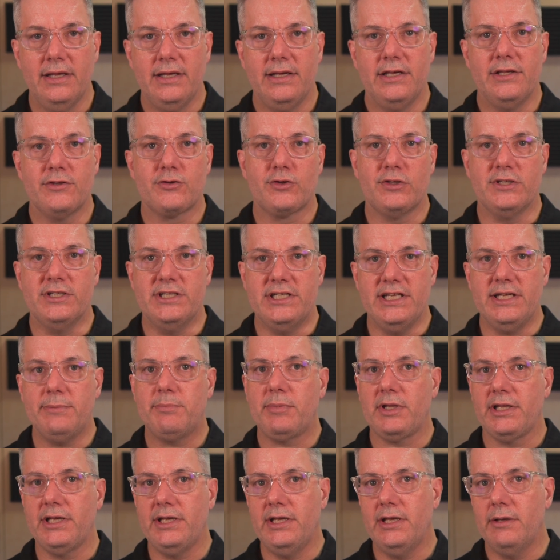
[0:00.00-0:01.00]
is
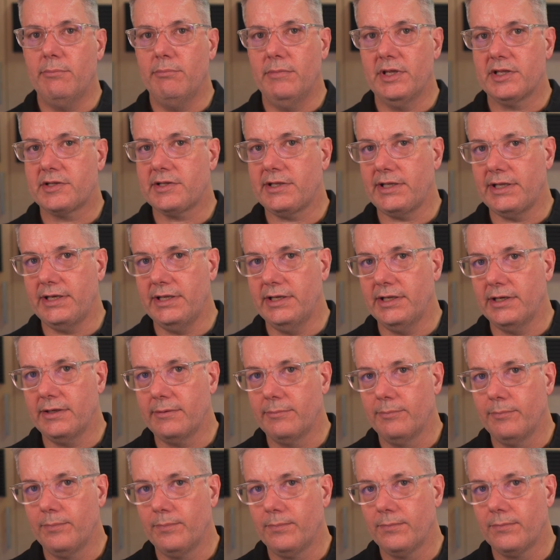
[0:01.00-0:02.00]
deeply misleading.